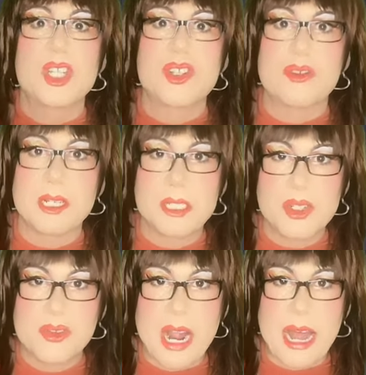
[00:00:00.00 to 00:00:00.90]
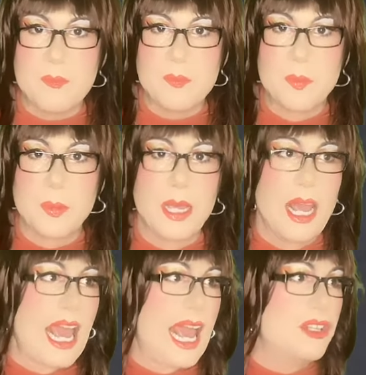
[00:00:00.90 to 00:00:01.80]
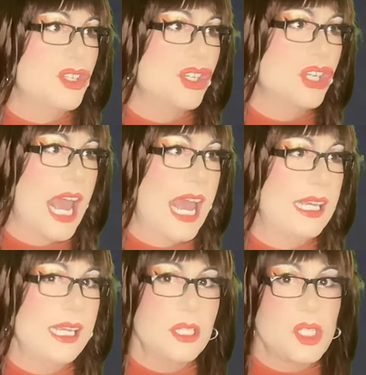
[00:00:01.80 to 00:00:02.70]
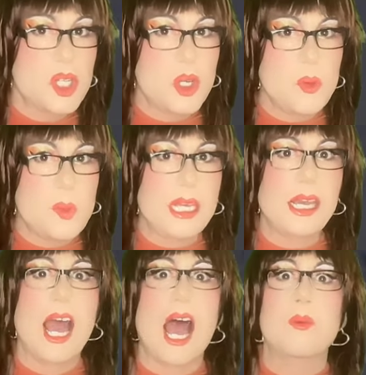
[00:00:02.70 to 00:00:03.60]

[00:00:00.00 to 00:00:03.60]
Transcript: Construct a trap. And Shaggy and Scooby,